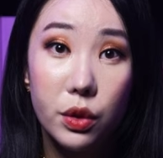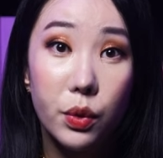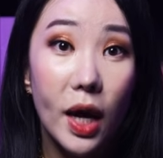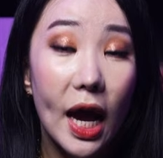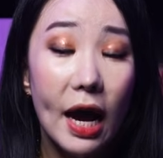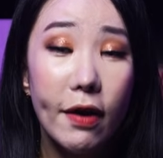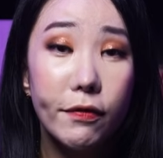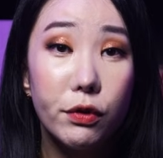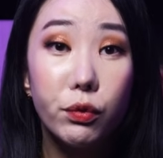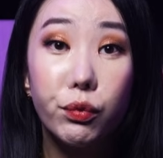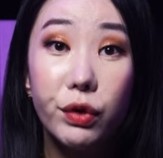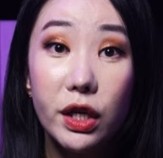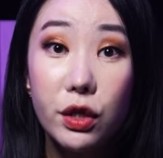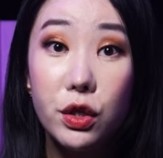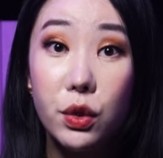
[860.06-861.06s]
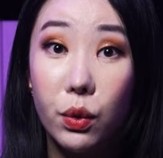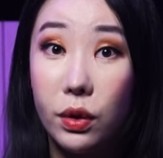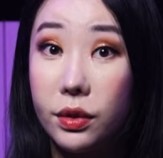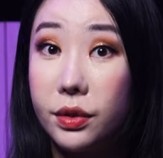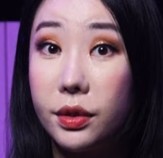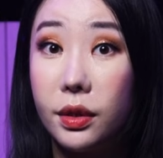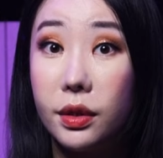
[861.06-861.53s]
who have the
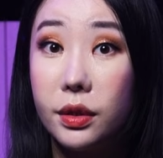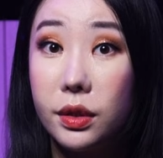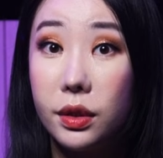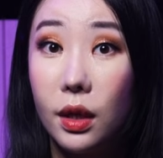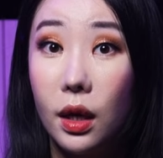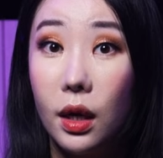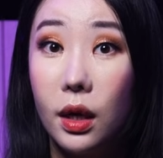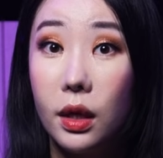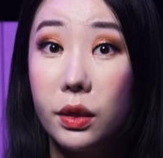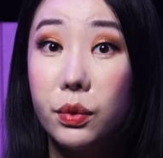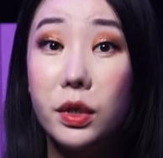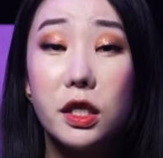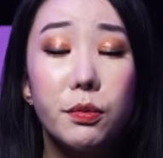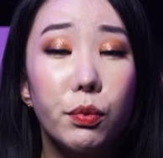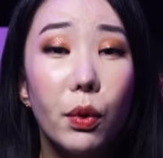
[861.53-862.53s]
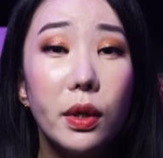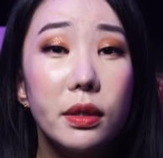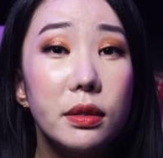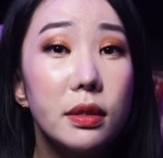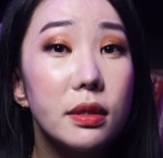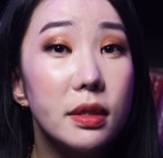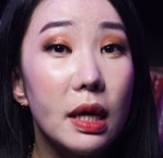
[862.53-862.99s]
resources to exploit
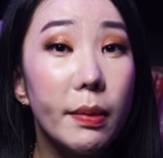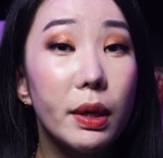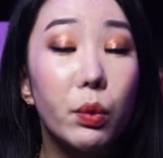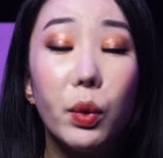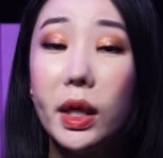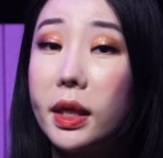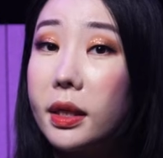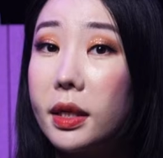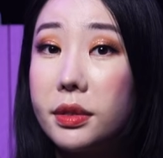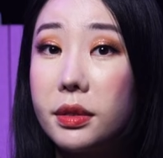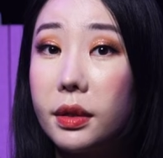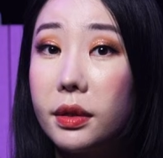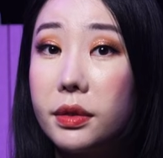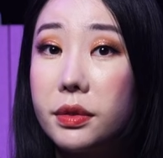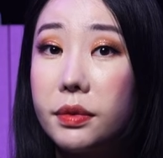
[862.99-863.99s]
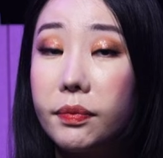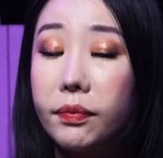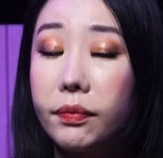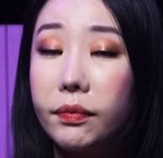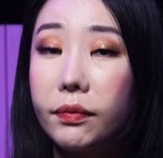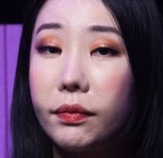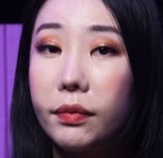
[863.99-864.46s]
systemic weaknesses.
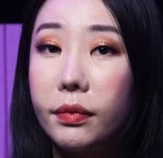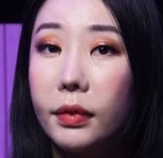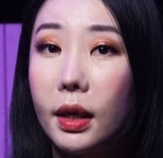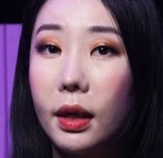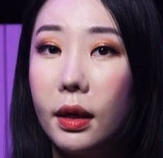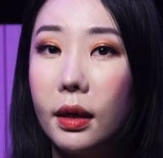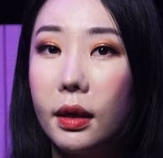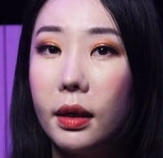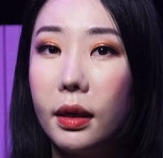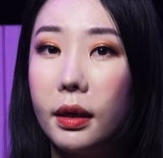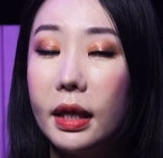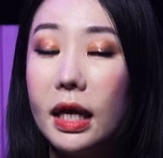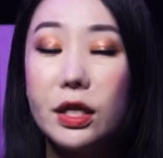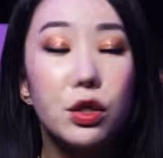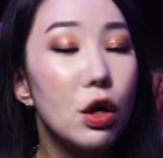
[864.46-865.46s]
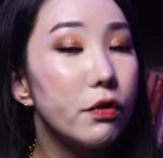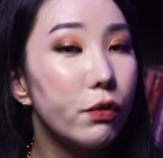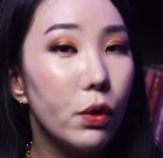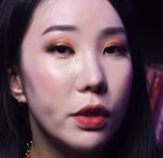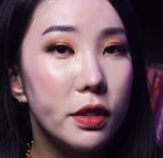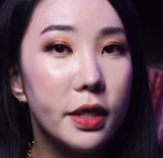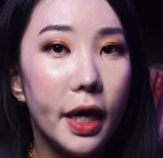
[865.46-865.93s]
That's all
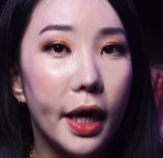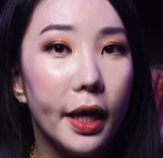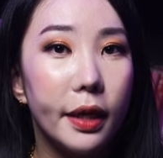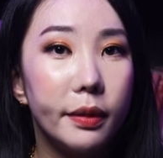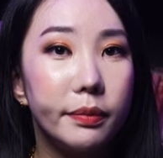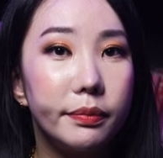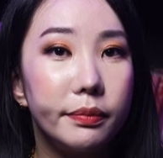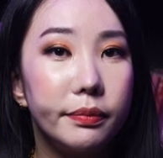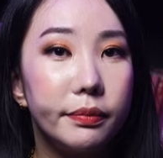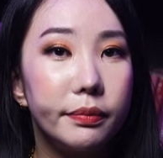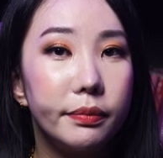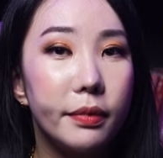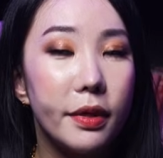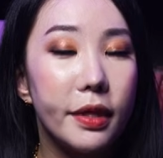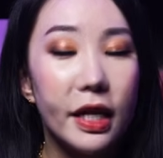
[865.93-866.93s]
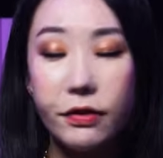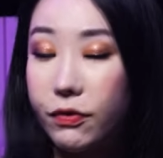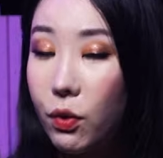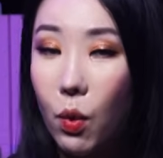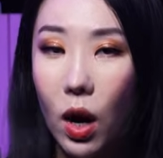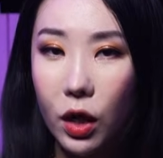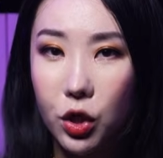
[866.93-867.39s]
for today. Thanks for
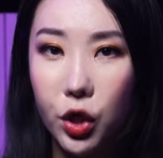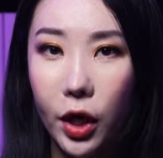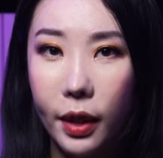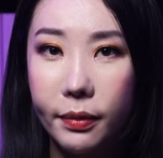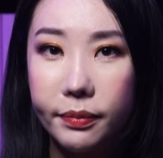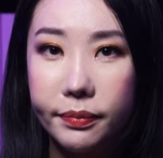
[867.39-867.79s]
watching.